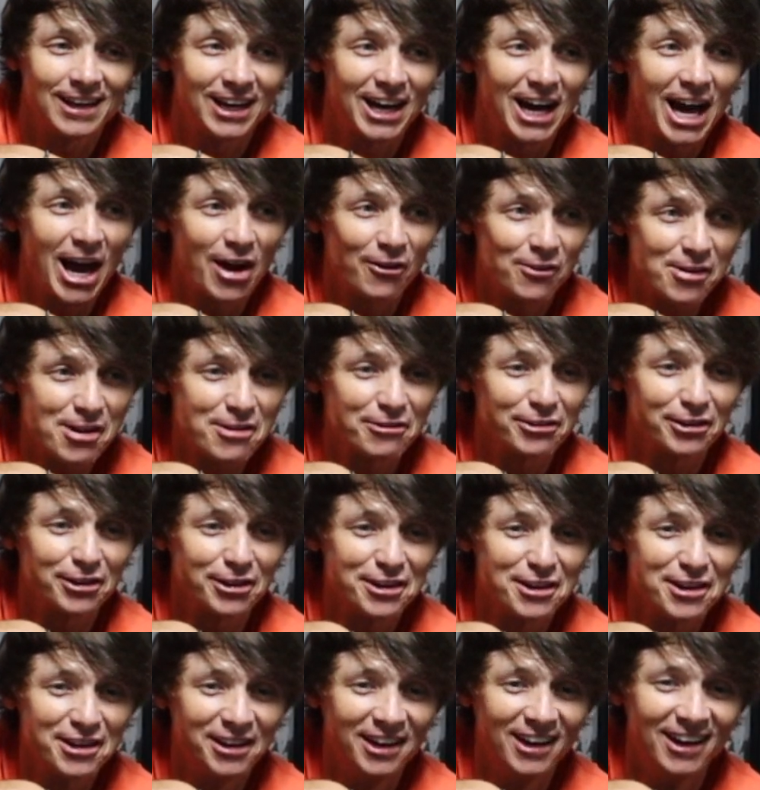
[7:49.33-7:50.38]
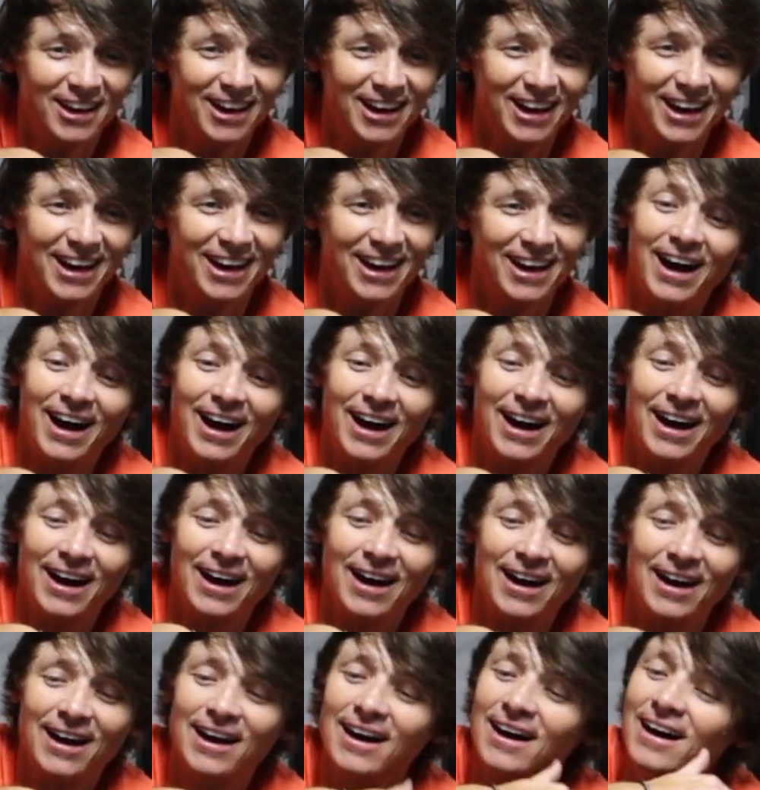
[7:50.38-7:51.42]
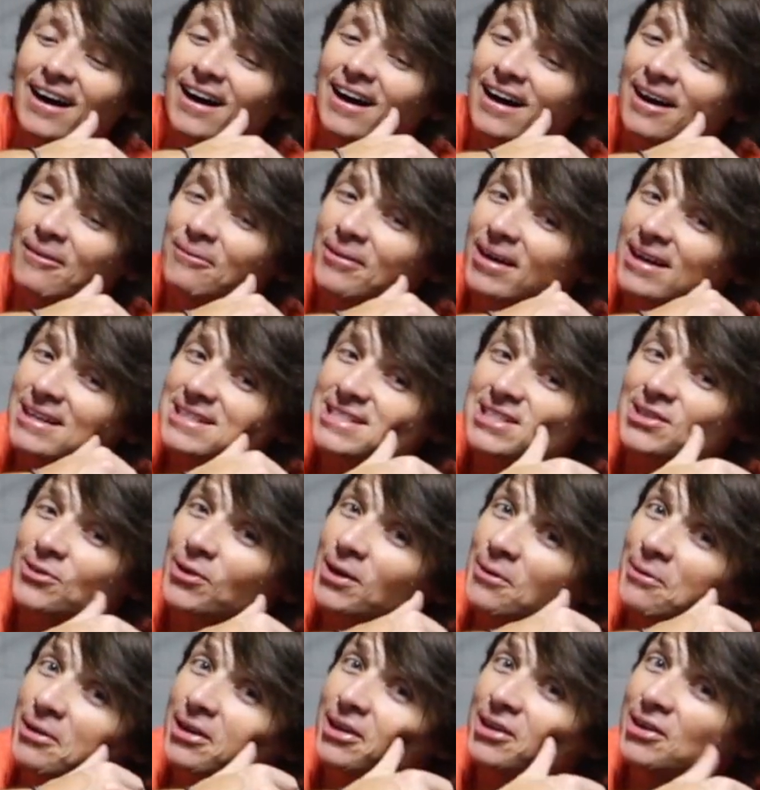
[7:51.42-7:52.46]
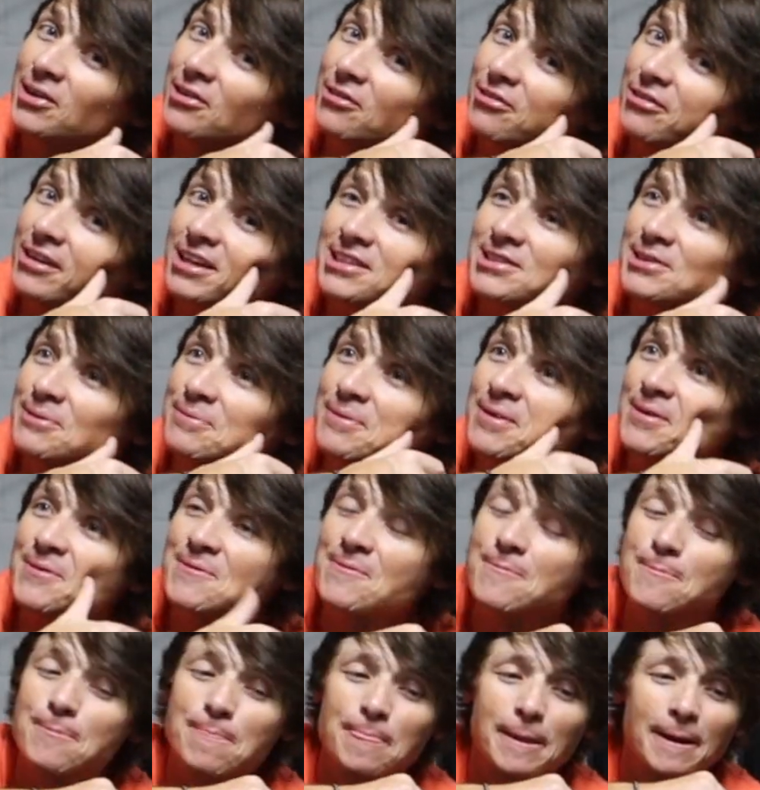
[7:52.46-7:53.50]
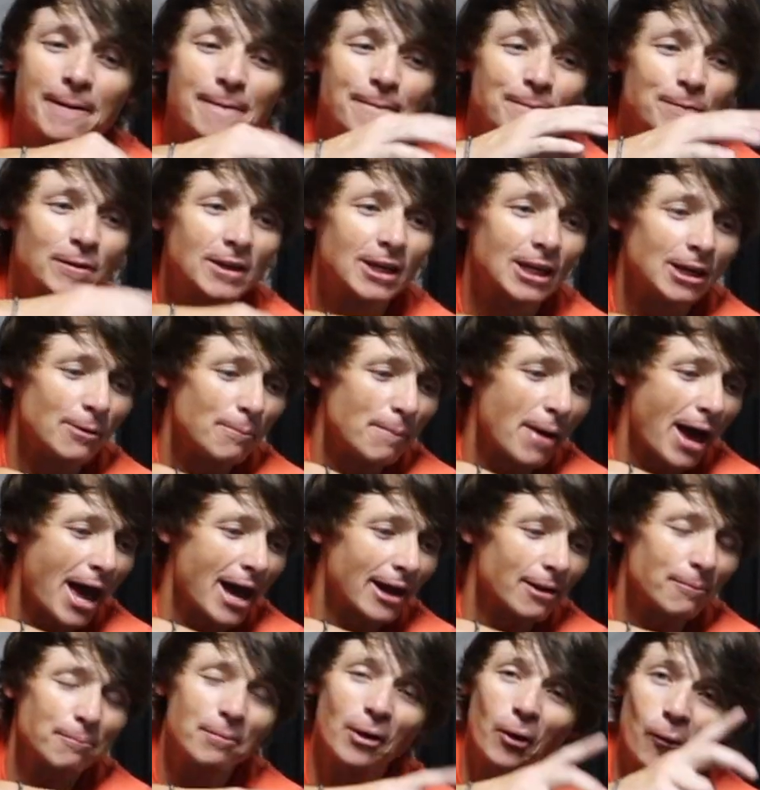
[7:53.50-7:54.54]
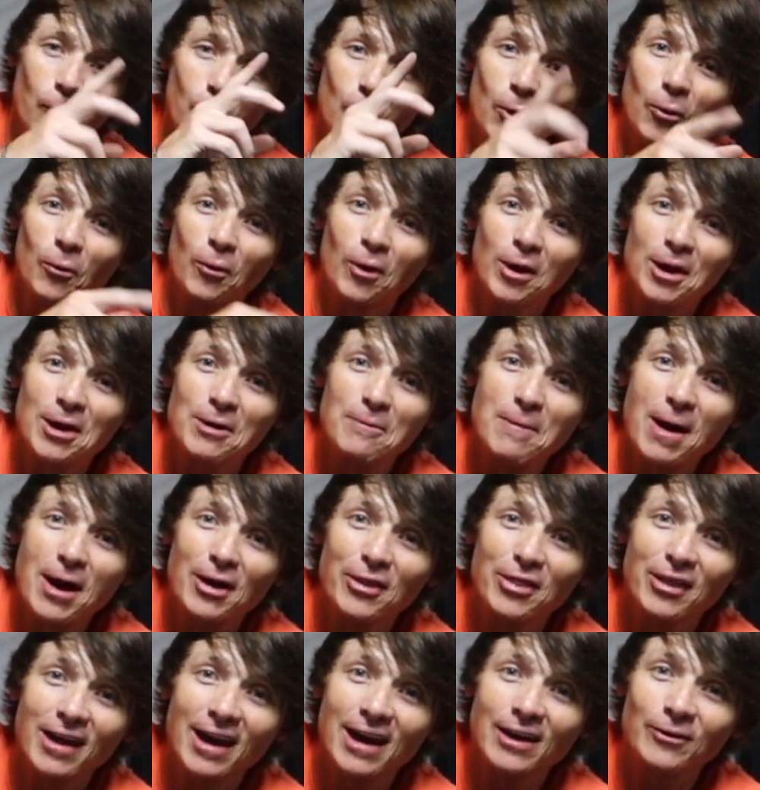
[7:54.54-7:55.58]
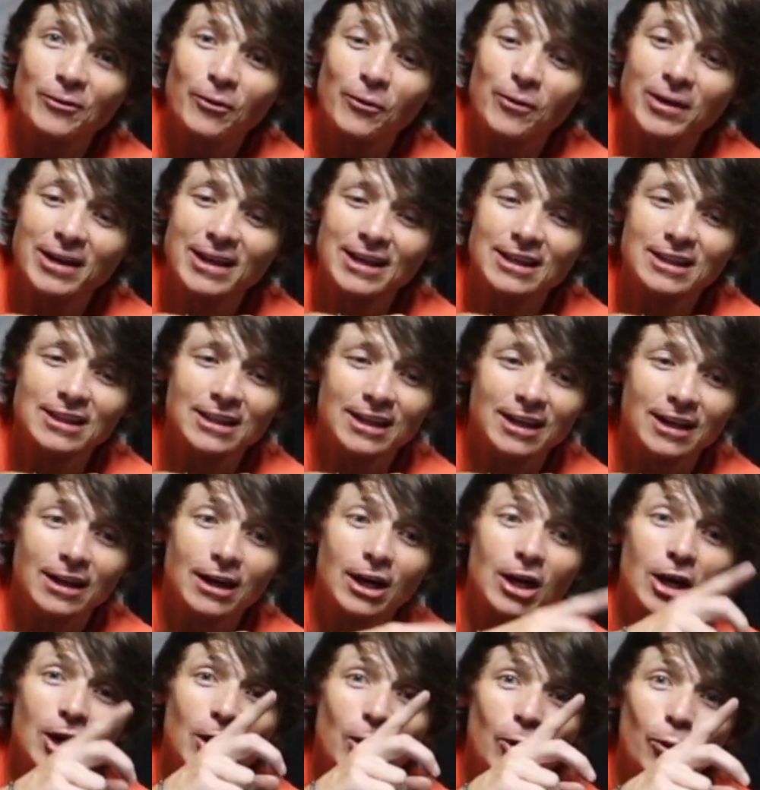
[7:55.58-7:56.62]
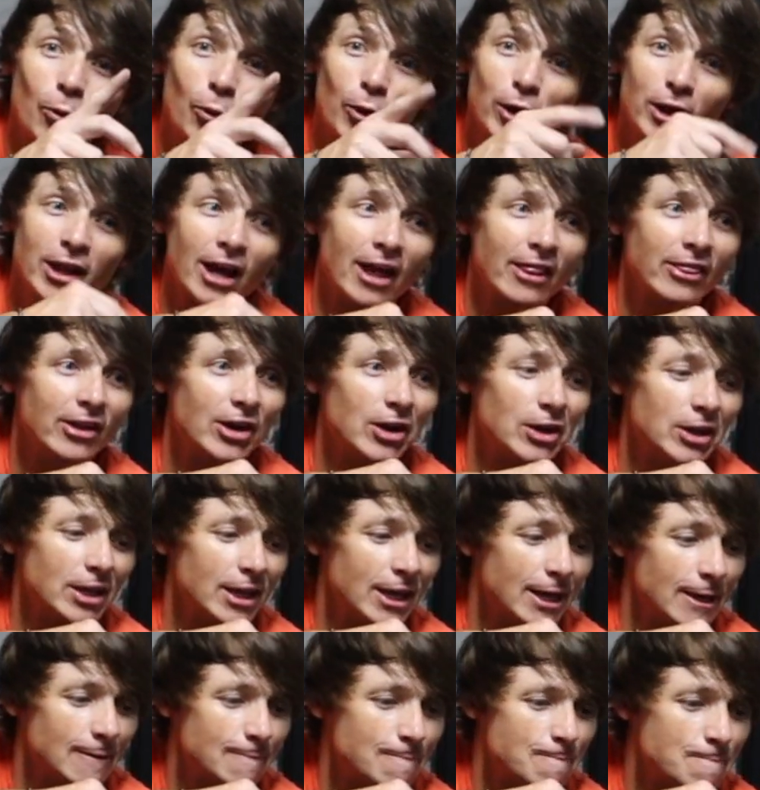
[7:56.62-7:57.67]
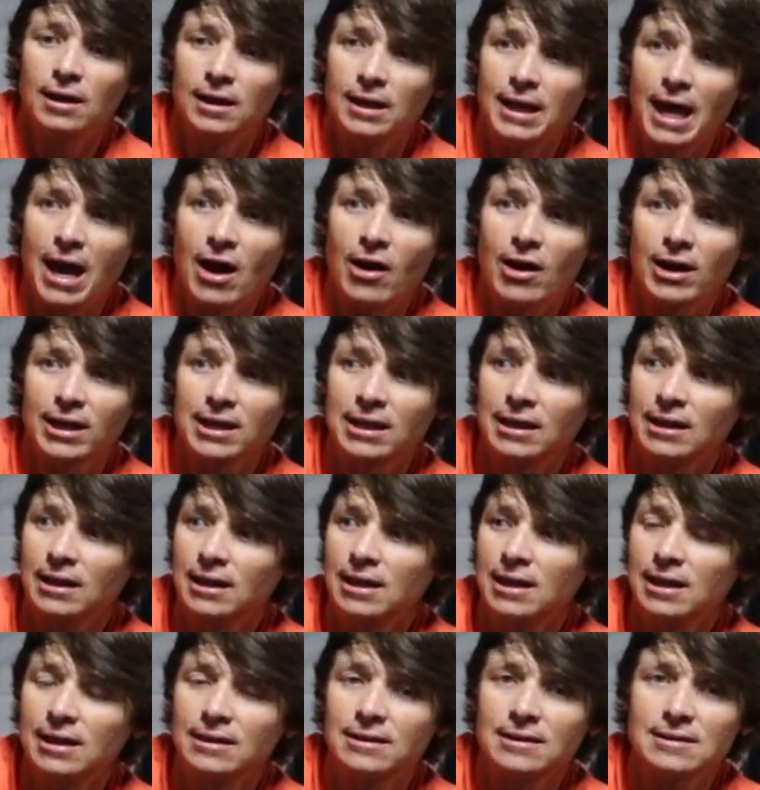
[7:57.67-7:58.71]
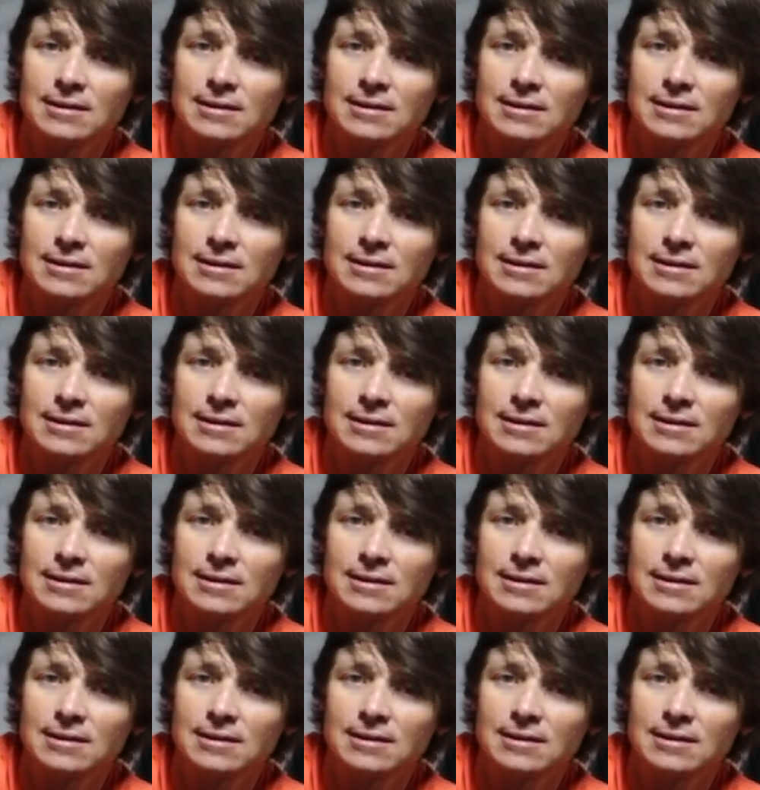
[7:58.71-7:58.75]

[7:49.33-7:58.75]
However, I'm not sure what I'm gonna do to fix them and get them back, but we'll worry about that when we get there. We're not there yet. Now I can get